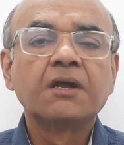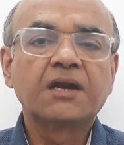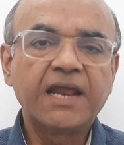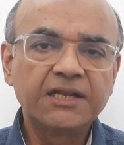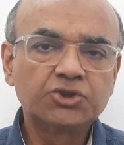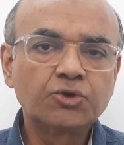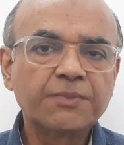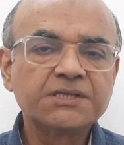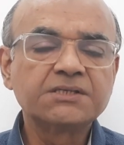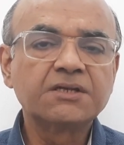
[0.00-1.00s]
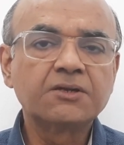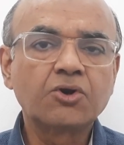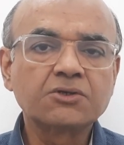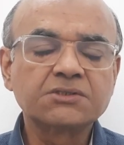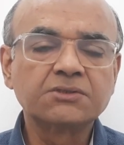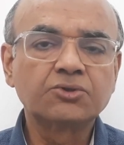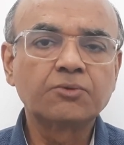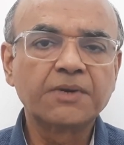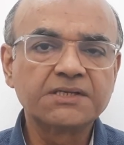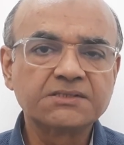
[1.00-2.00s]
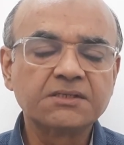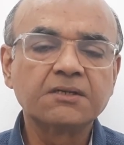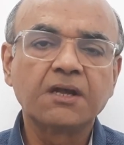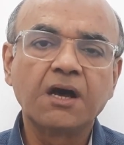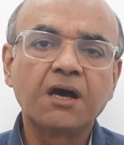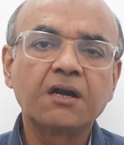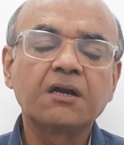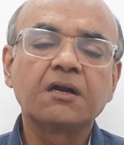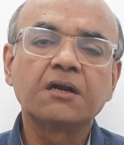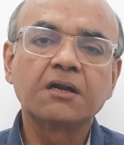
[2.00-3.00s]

Clarithromycin and roxithromycin are